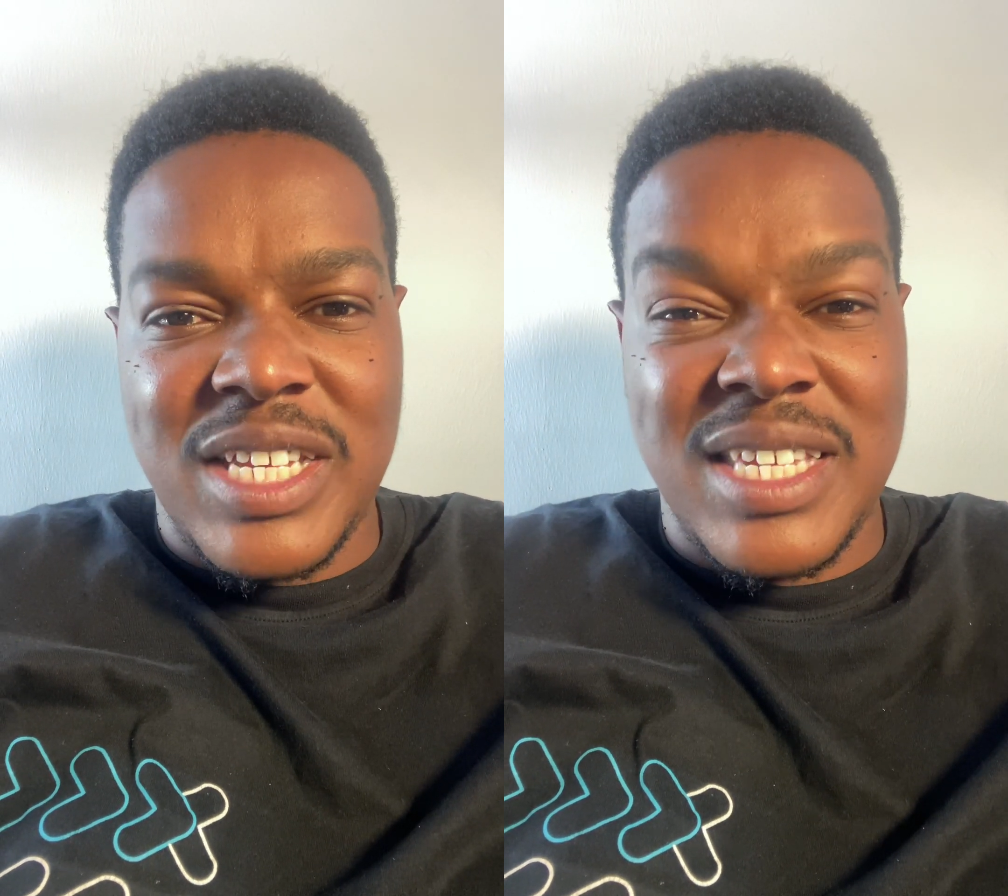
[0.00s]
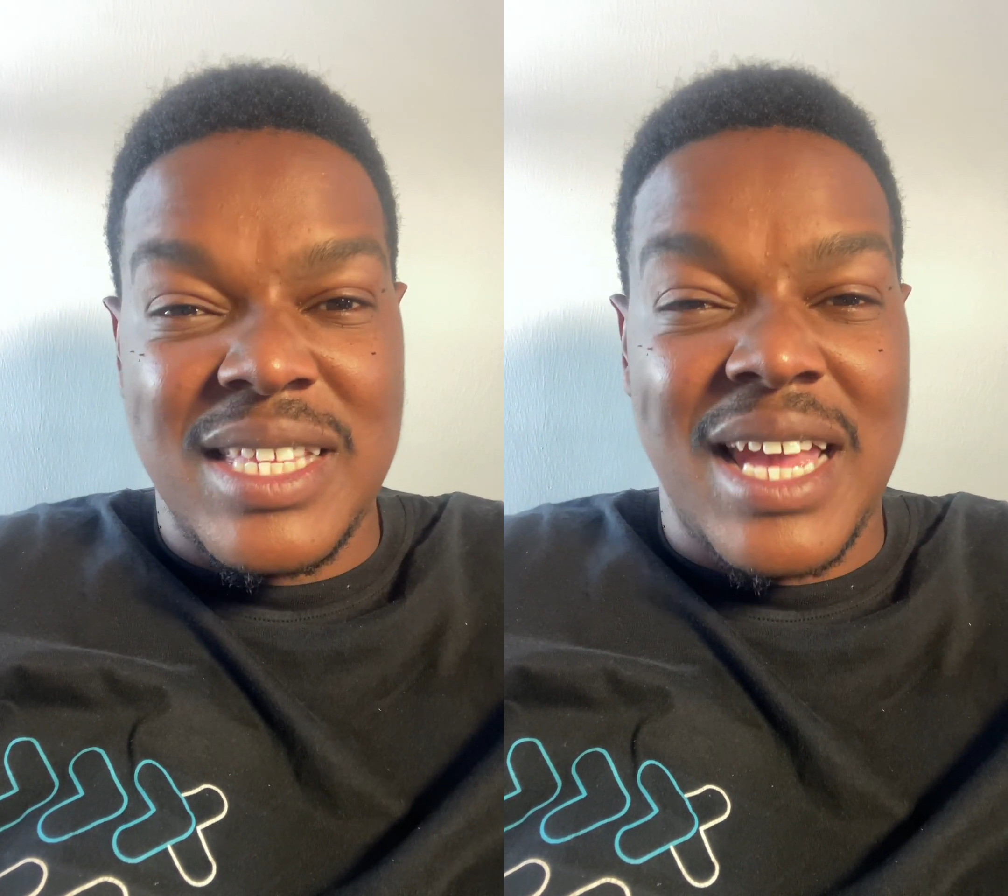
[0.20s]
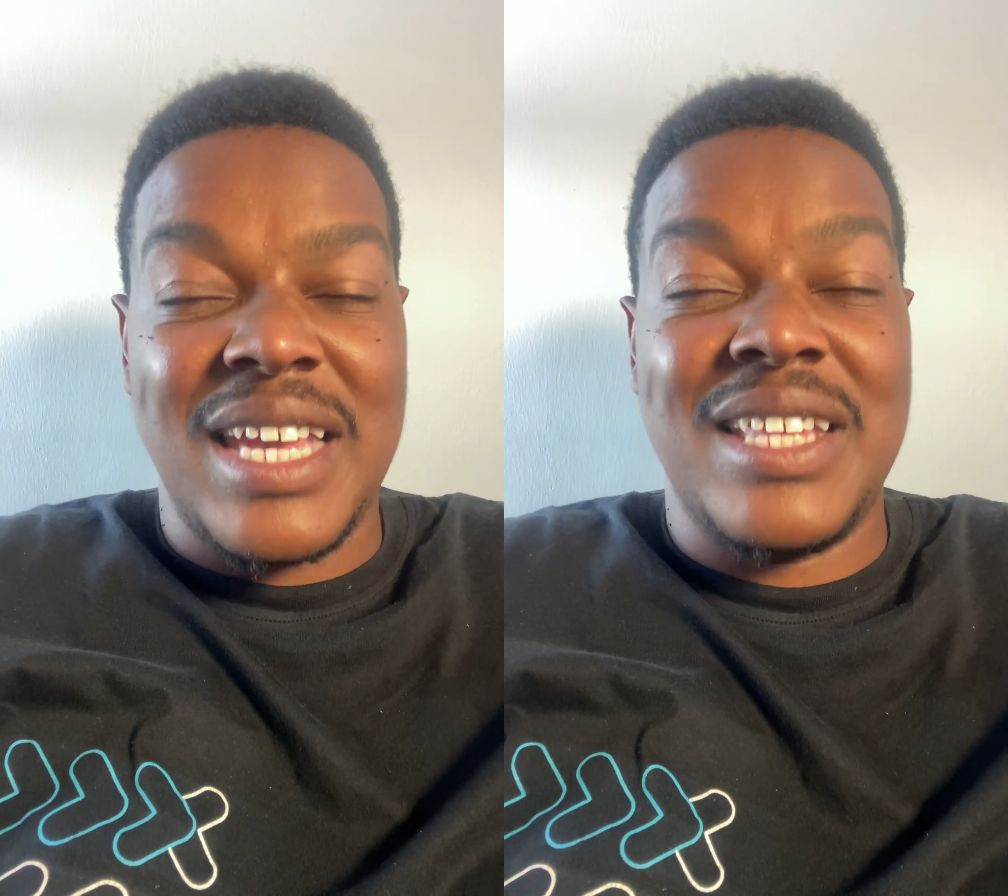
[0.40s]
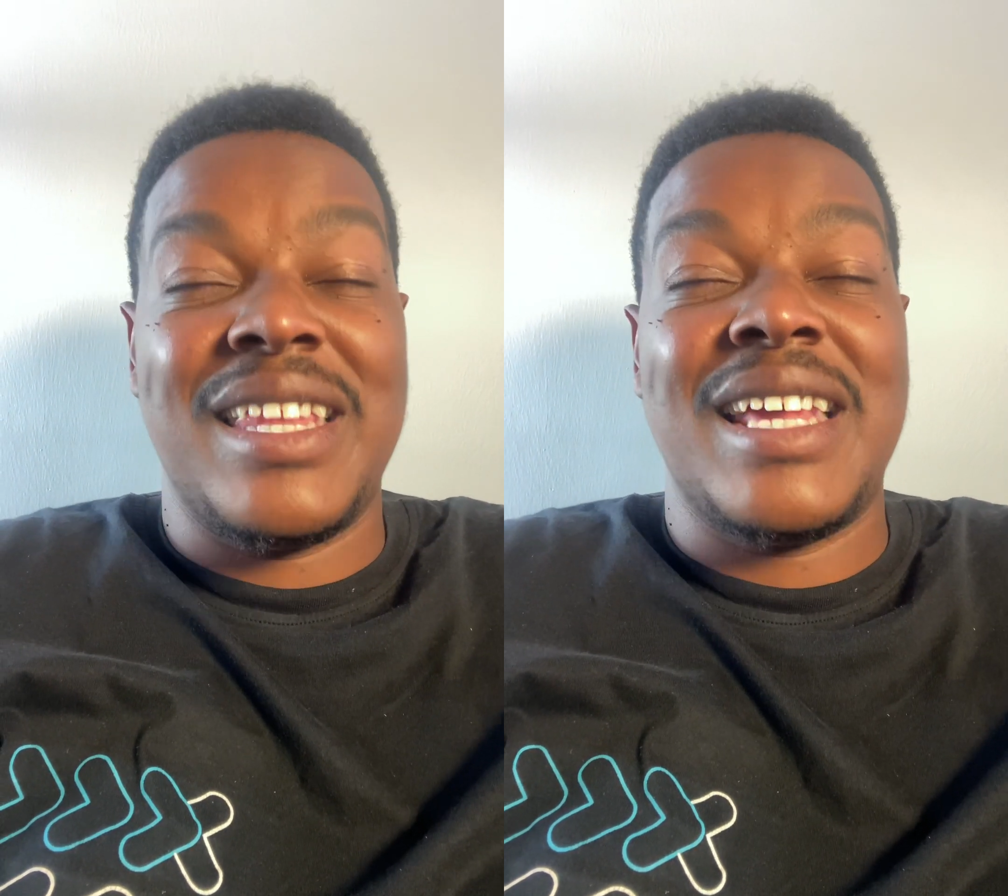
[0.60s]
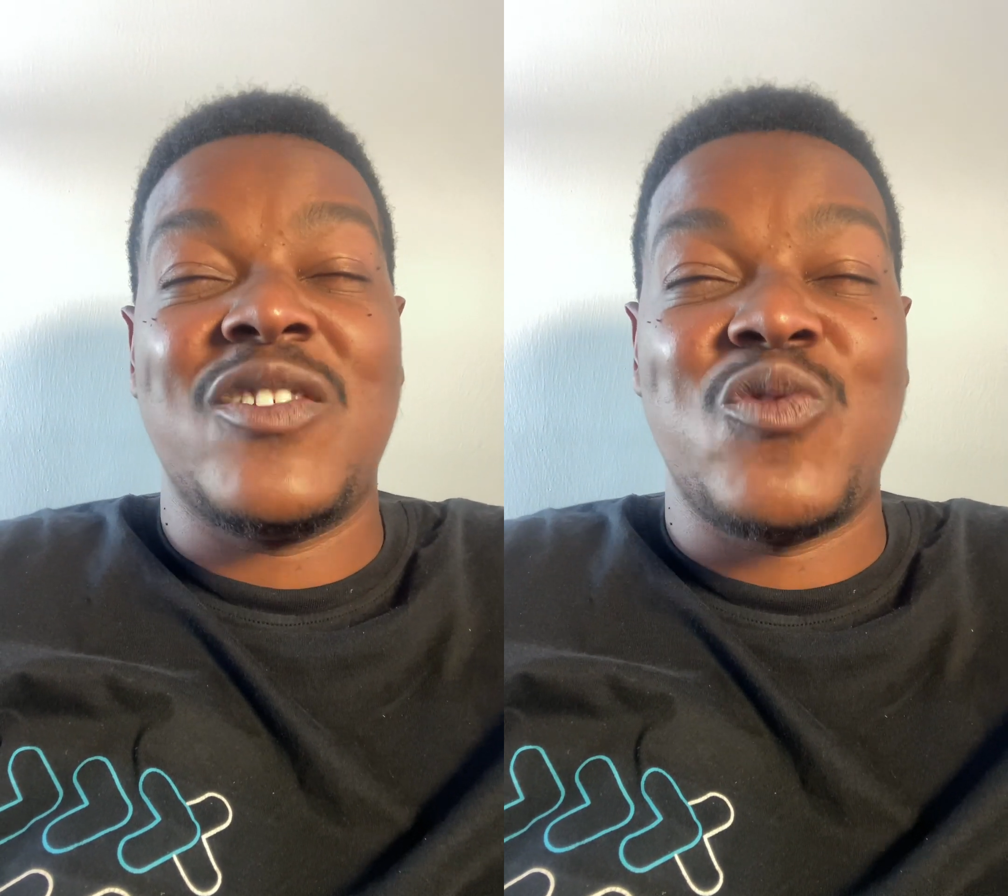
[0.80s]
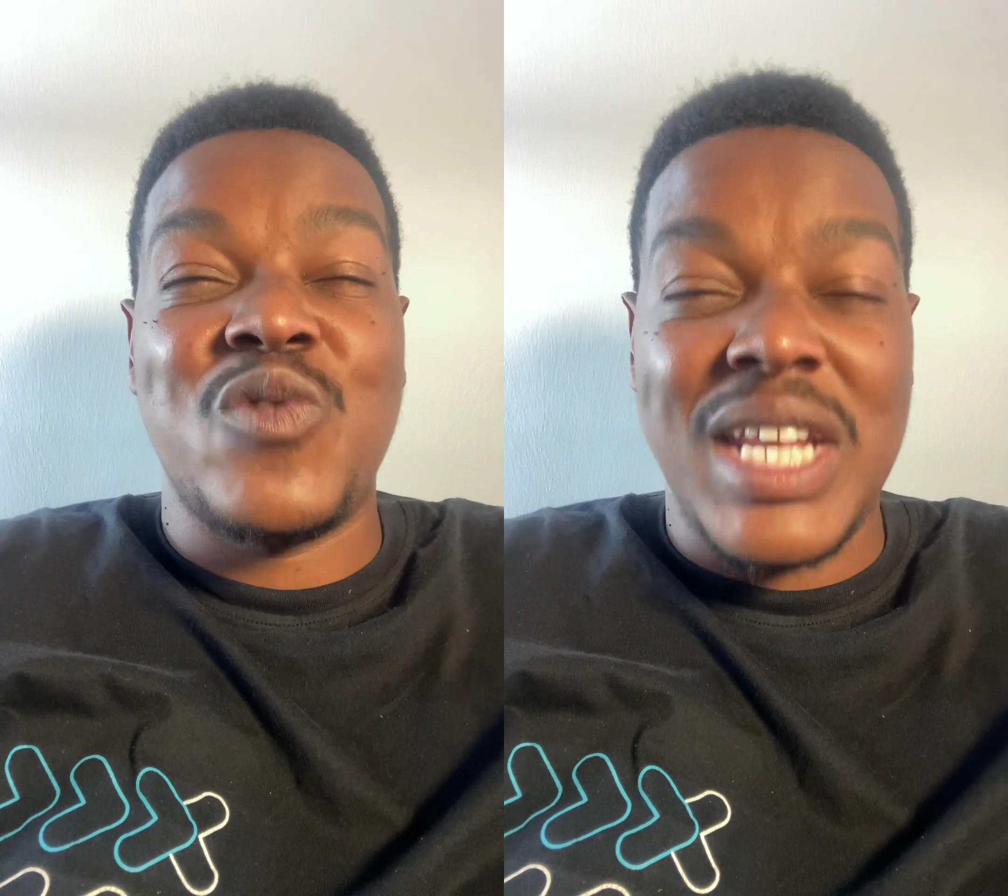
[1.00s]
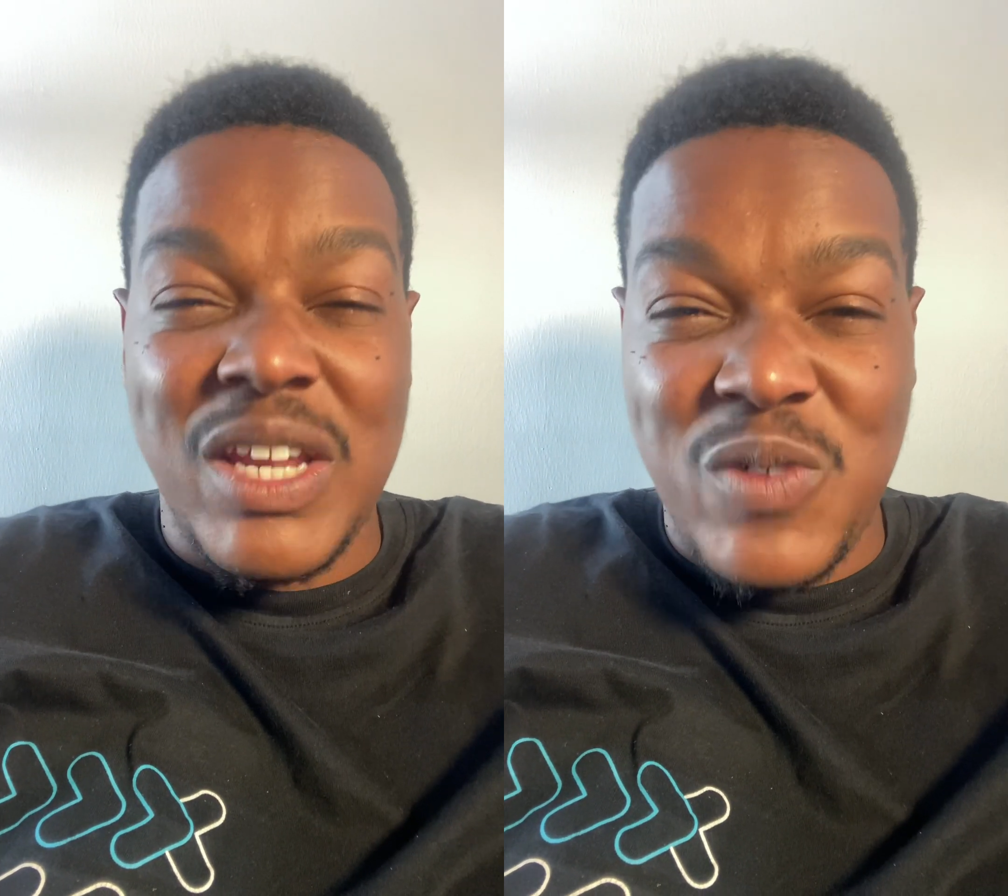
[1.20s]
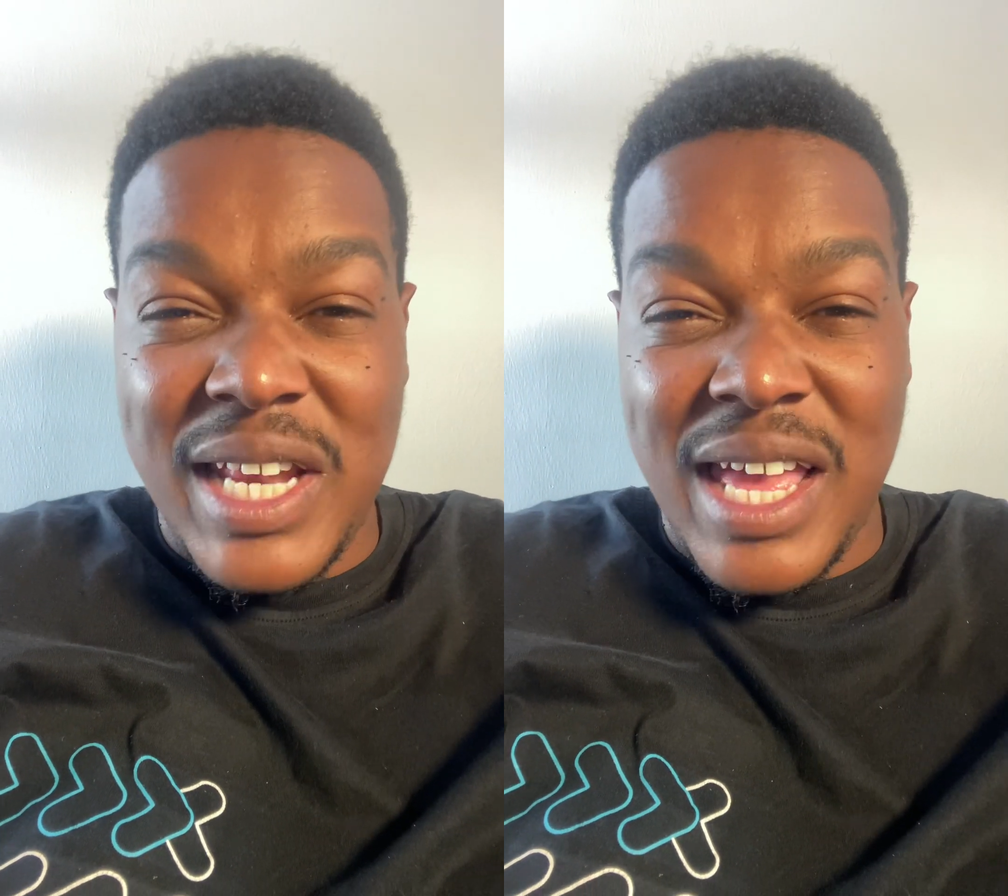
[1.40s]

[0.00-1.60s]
is like it really, really